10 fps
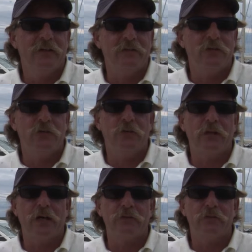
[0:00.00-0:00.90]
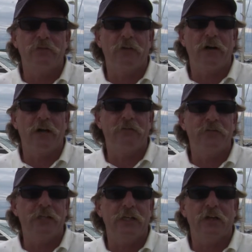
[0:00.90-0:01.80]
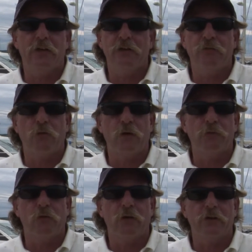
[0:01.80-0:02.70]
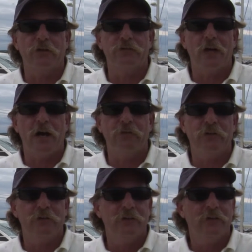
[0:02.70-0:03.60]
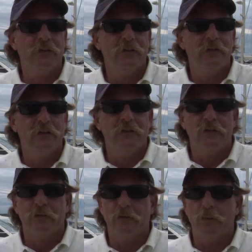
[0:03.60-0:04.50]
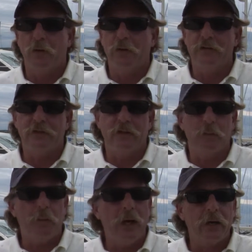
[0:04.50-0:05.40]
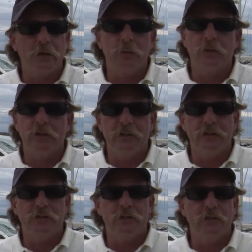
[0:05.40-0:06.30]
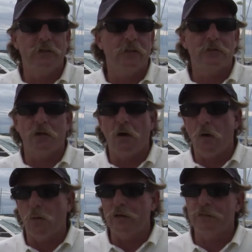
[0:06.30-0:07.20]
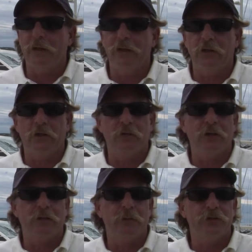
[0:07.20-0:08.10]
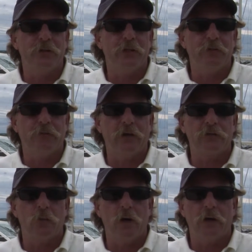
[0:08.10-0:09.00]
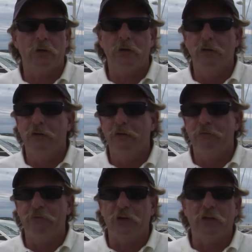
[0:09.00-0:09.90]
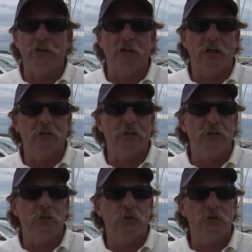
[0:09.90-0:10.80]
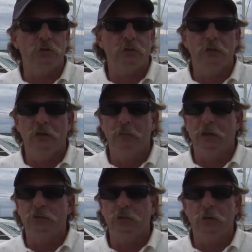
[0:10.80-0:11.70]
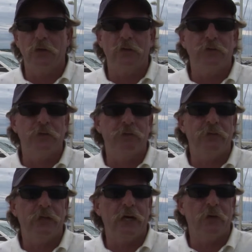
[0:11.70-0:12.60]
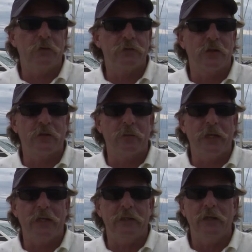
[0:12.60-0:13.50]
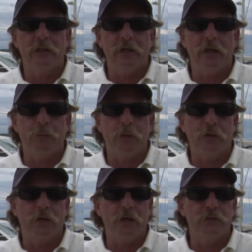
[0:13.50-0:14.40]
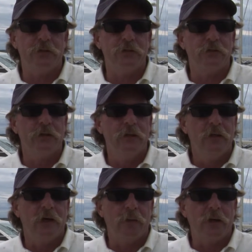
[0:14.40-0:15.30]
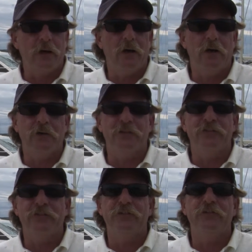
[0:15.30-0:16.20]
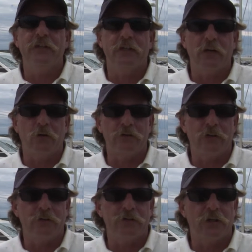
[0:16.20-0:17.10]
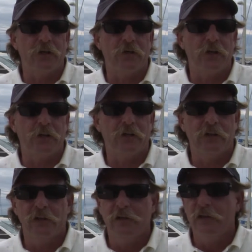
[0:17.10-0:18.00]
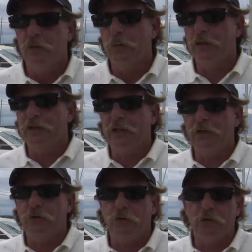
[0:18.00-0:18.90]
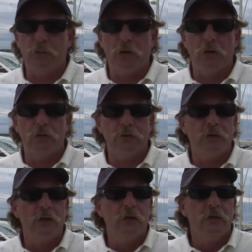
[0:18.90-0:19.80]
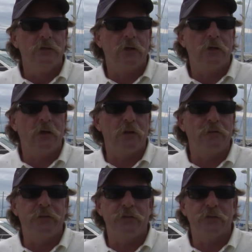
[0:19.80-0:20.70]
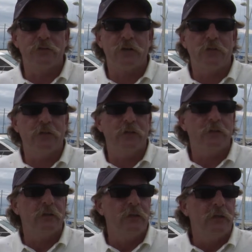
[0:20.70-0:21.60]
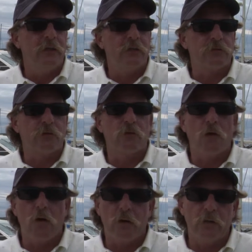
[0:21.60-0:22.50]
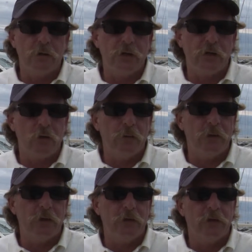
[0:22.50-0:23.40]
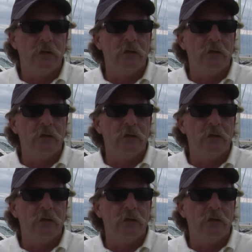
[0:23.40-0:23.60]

It's a 2005 Tiara 4400 Sovran. The boat is in impeccable condition. It's always been here on Lake Michigan in fresh water. Very lightly used, about 250 hours on the main Caterpillar engines and about 115 hours on the generator. We're going to take you through the boat, show you all the features of it, it's loaded with equipment,